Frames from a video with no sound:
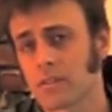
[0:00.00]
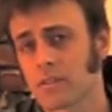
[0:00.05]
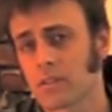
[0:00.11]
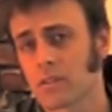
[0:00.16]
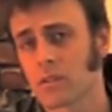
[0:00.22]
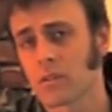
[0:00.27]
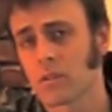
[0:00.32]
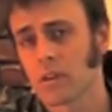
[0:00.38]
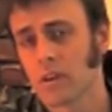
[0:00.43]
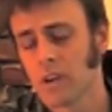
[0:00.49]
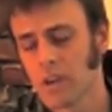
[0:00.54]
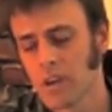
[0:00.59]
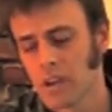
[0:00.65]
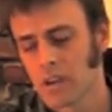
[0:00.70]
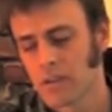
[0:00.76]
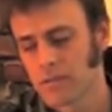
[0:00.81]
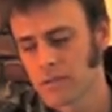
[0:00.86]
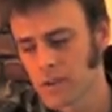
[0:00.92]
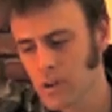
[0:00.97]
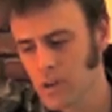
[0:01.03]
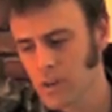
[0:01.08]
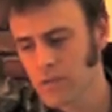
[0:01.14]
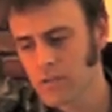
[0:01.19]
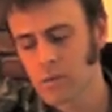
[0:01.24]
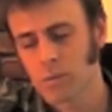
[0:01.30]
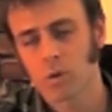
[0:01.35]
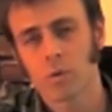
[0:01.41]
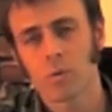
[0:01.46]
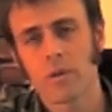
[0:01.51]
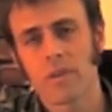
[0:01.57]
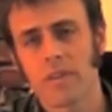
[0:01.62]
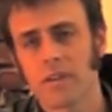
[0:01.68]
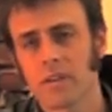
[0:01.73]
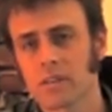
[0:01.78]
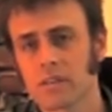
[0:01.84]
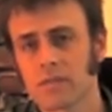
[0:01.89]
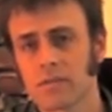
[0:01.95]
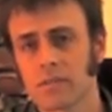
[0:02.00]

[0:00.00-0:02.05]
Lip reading: So if you're comfortable with this,